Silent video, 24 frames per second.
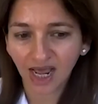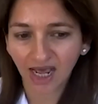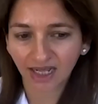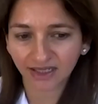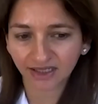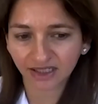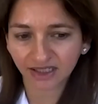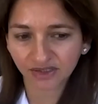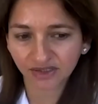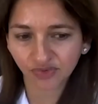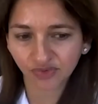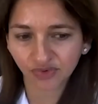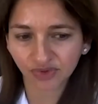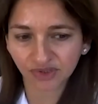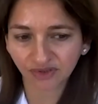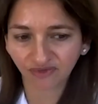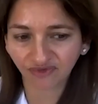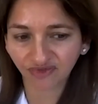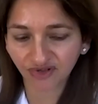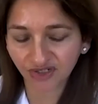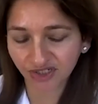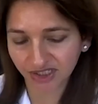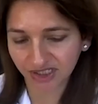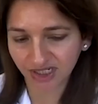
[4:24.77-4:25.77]
And this was the
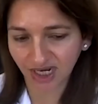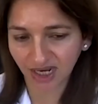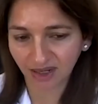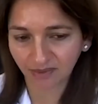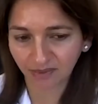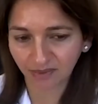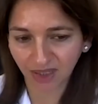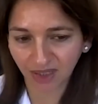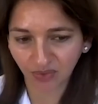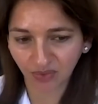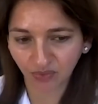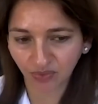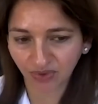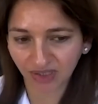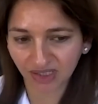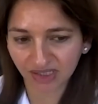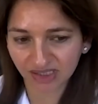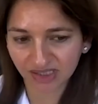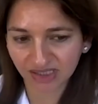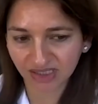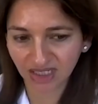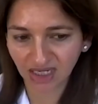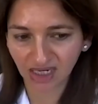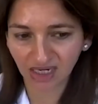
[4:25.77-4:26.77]
first time that we are
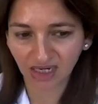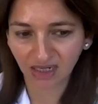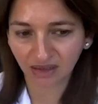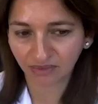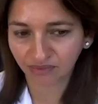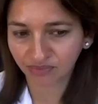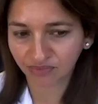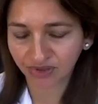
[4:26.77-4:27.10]
seeing